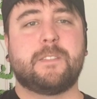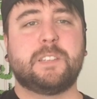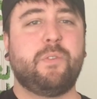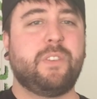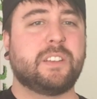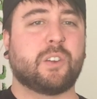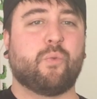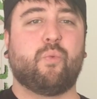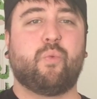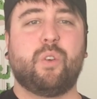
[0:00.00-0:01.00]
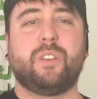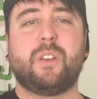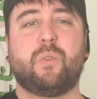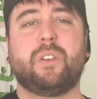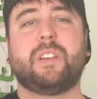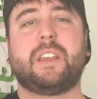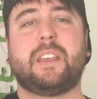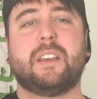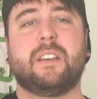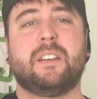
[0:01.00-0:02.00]
This movie is a really,
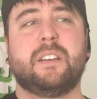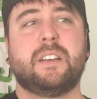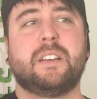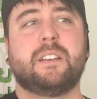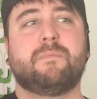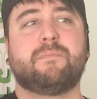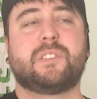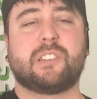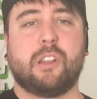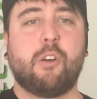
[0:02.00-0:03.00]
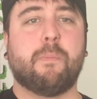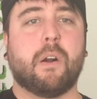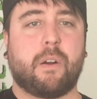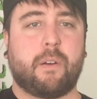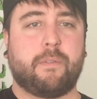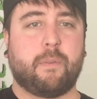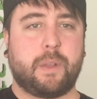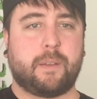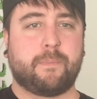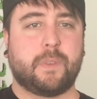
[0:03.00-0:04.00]
really slow burner for
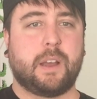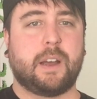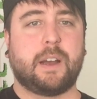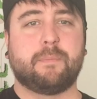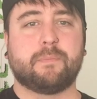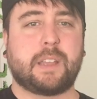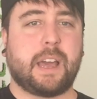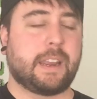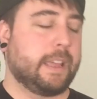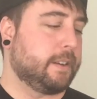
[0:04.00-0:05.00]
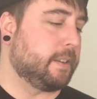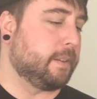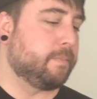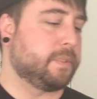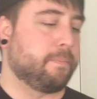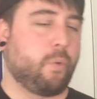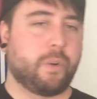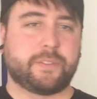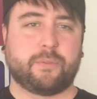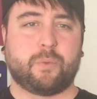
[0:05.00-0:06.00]
me. Kind of getting to some
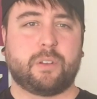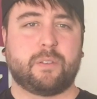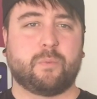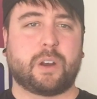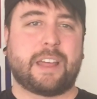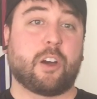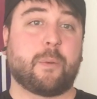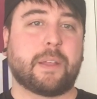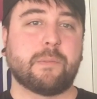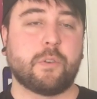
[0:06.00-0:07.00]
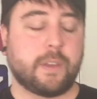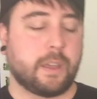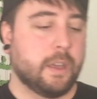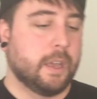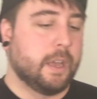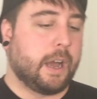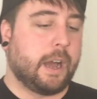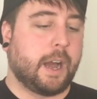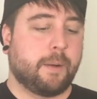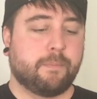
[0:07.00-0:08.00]
points of what I thought about the movie.
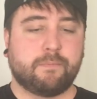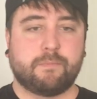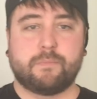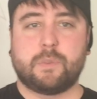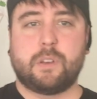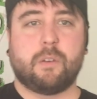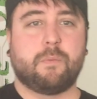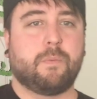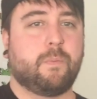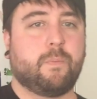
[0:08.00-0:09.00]
You know,